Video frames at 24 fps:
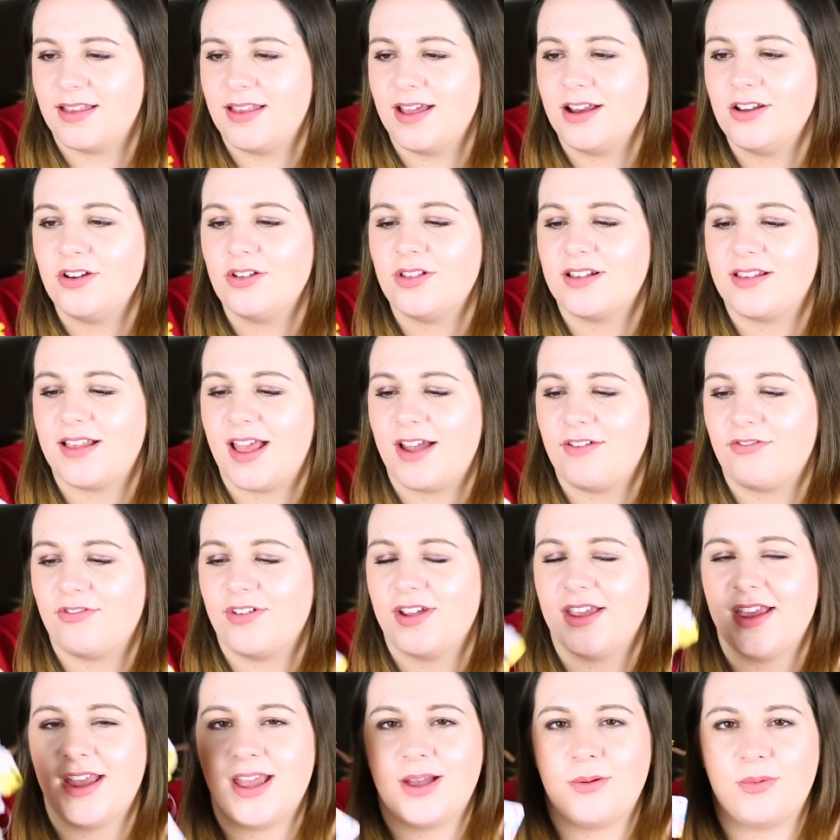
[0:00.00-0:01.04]
And they do this
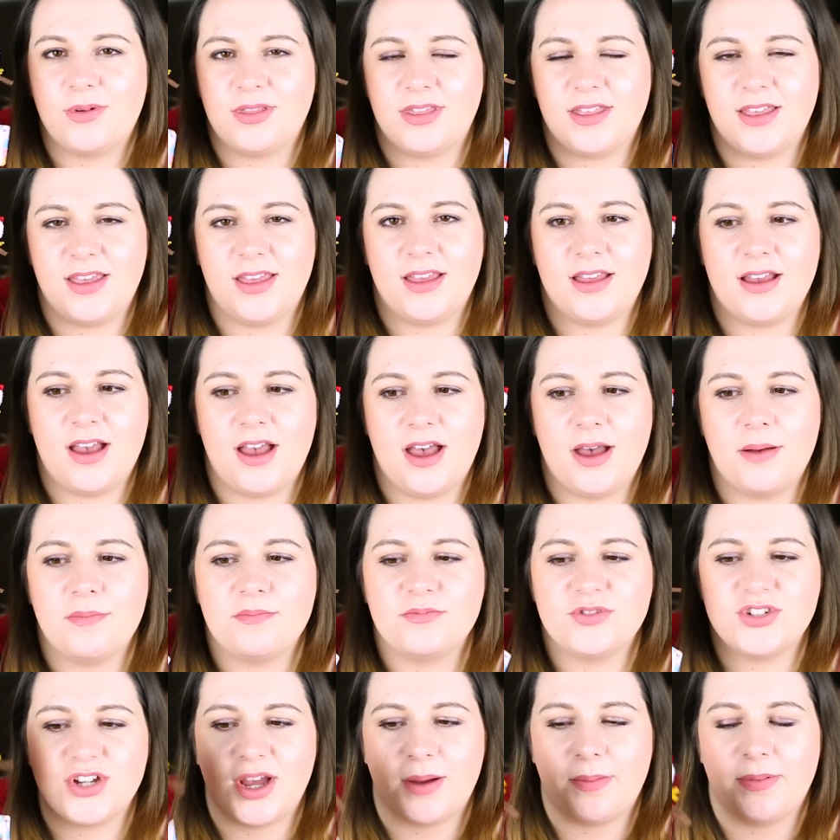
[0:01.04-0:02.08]
every year with the
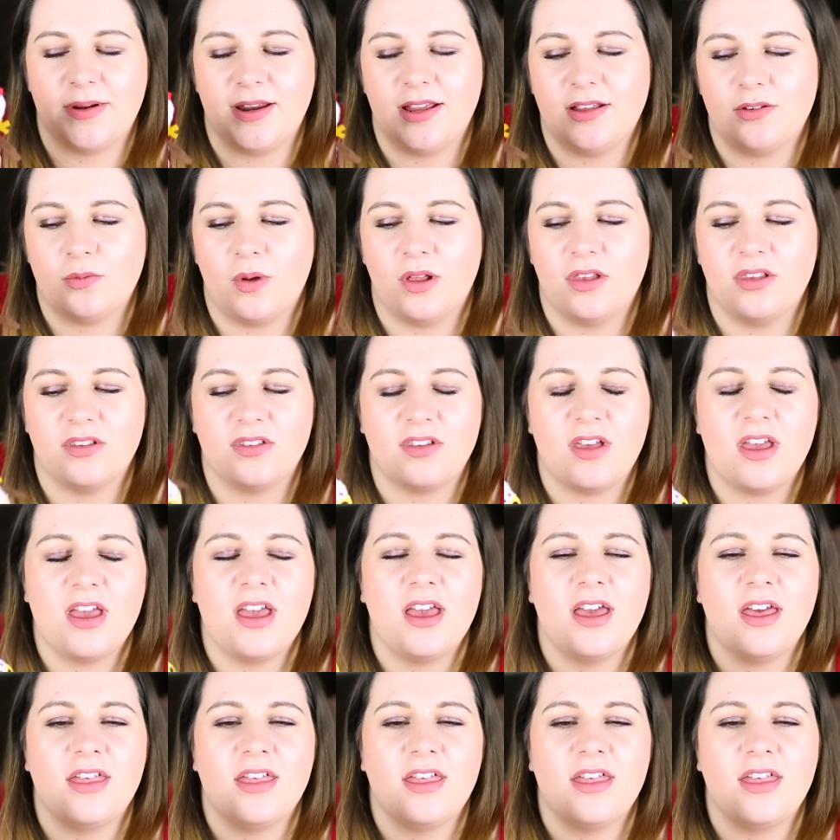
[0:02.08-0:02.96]
um, Japanese ones.